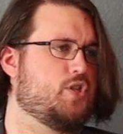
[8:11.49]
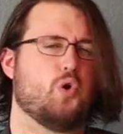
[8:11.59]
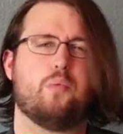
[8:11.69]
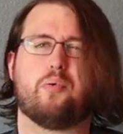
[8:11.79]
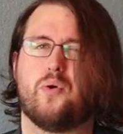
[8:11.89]

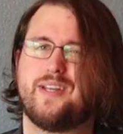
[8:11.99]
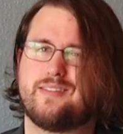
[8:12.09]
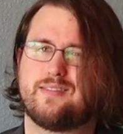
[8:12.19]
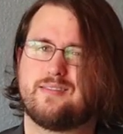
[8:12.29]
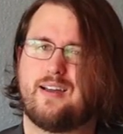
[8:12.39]
2
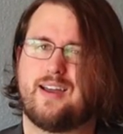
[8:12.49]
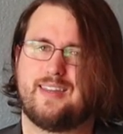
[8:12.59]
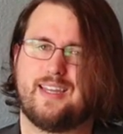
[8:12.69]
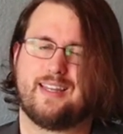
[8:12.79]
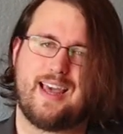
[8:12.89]
points, I
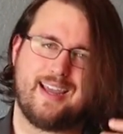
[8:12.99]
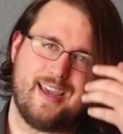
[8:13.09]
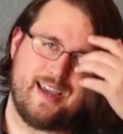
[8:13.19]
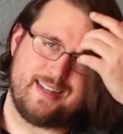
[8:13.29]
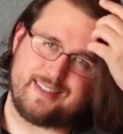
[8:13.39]
think, in that
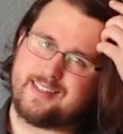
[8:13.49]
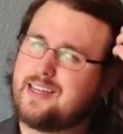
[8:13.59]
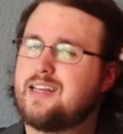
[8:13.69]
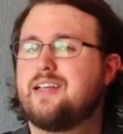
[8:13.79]
case.